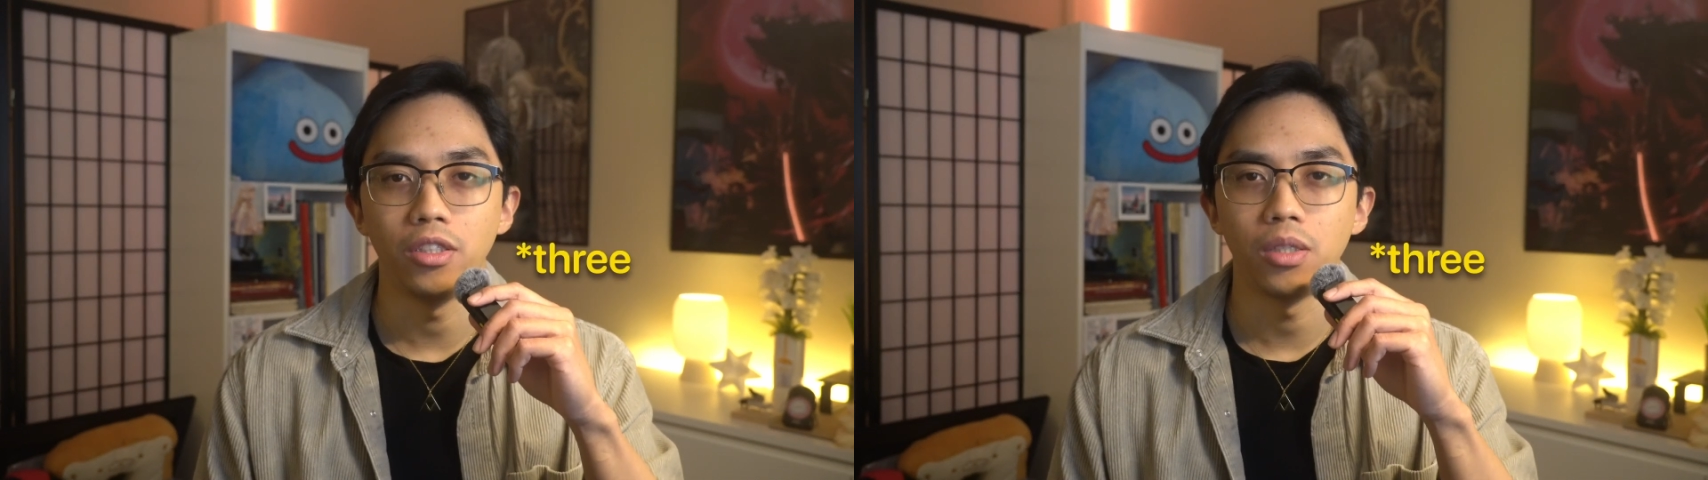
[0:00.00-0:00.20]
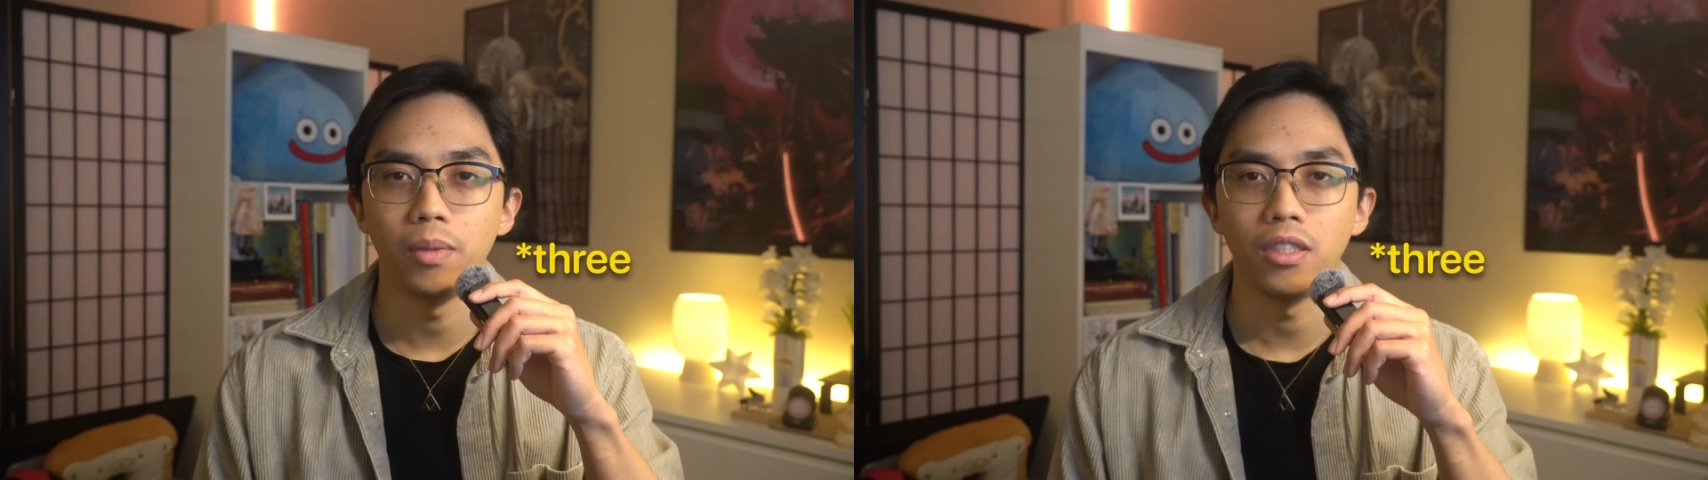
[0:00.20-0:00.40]

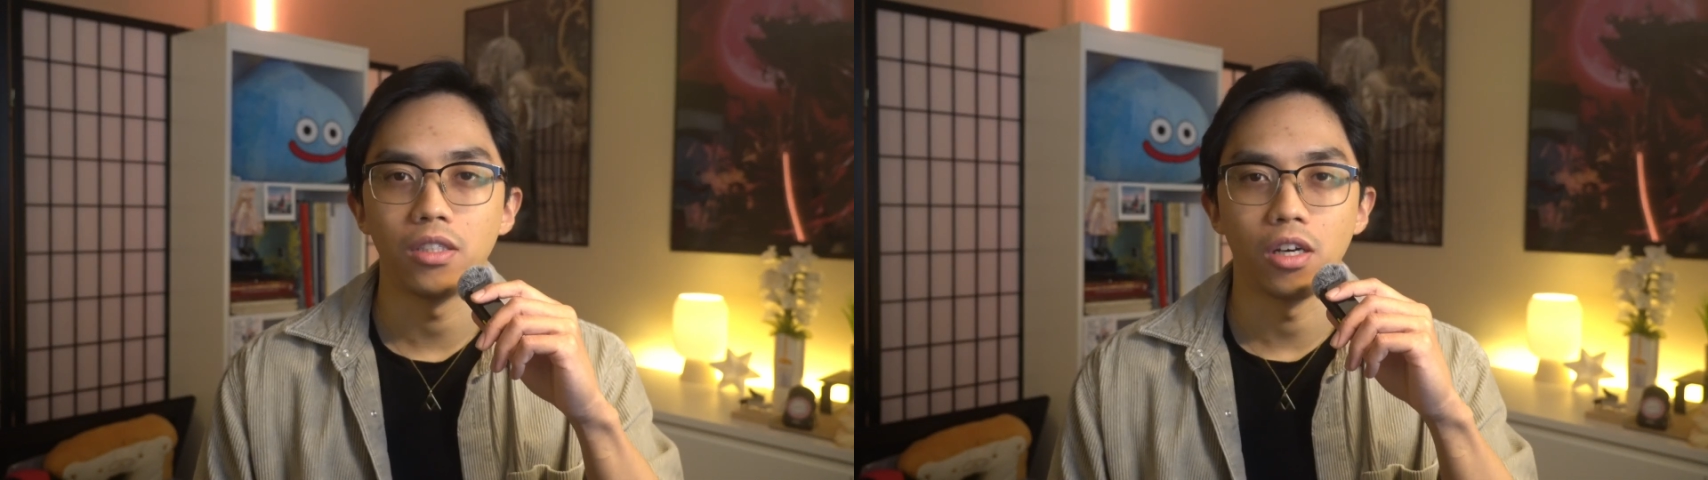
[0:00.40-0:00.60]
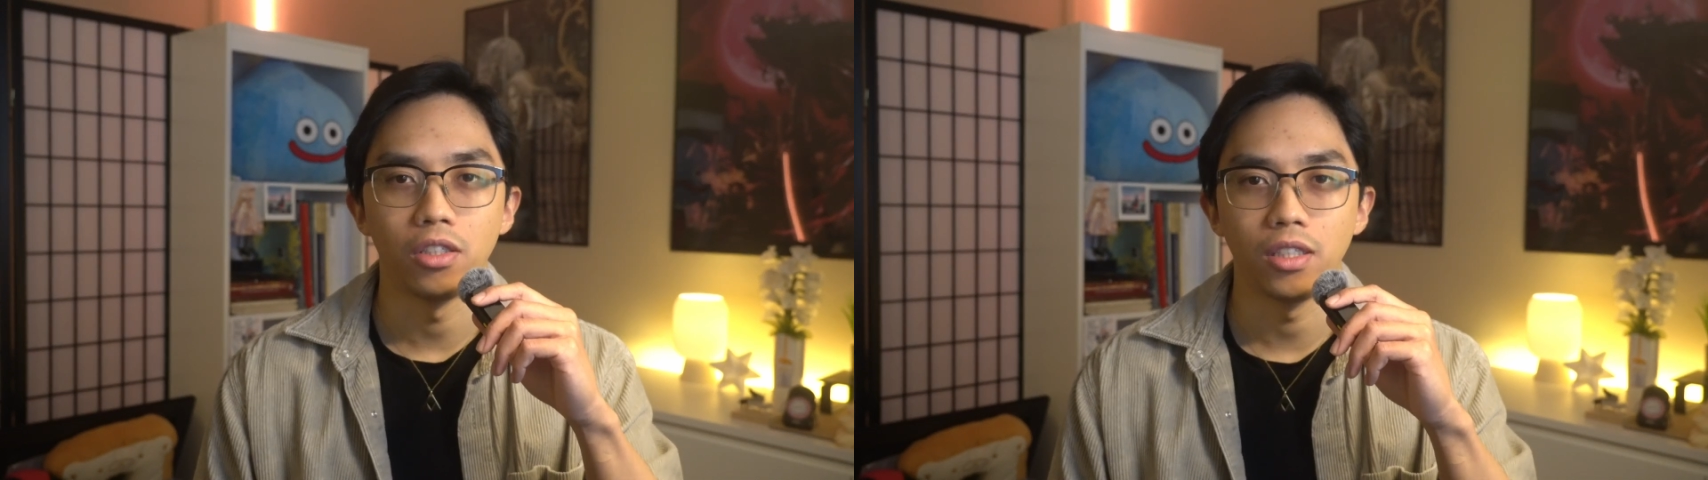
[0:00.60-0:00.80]
to make to
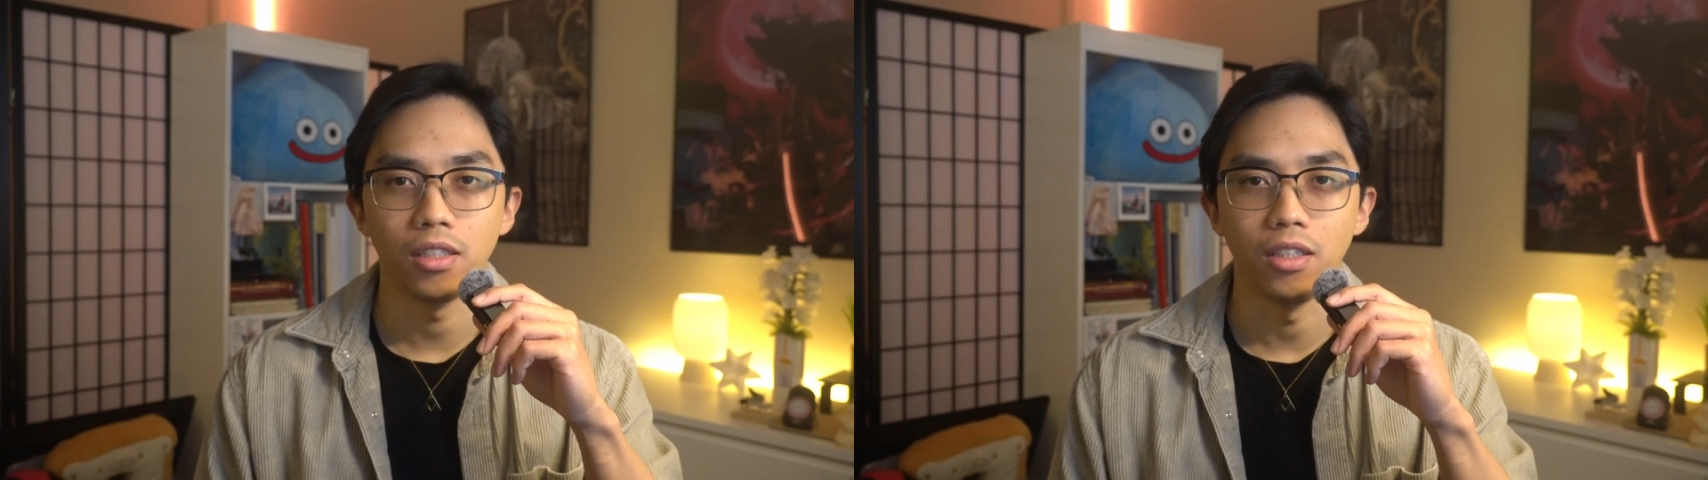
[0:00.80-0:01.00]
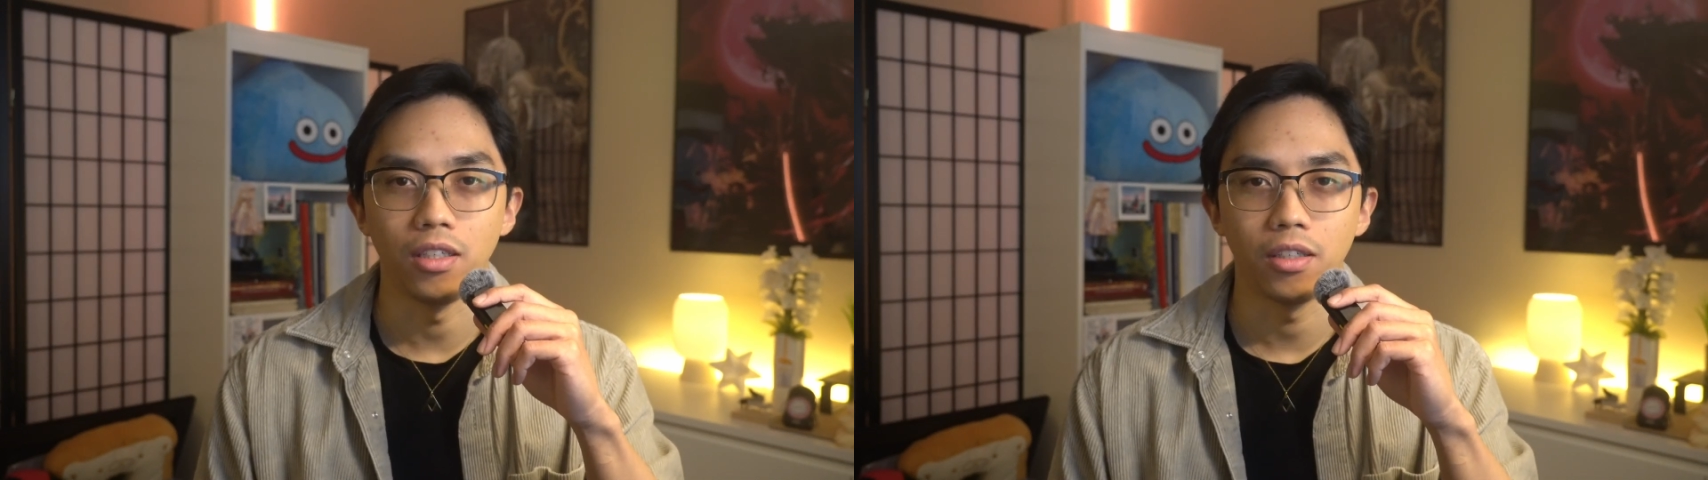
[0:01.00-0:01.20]
our
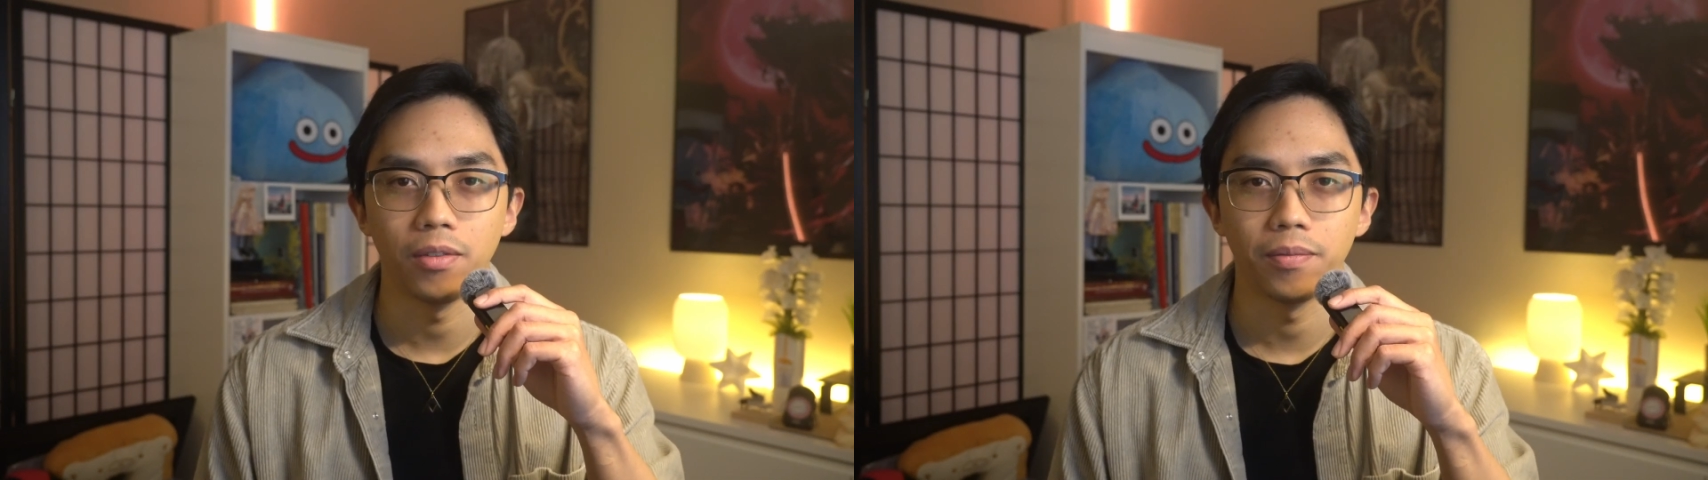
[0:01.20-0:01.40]
technique.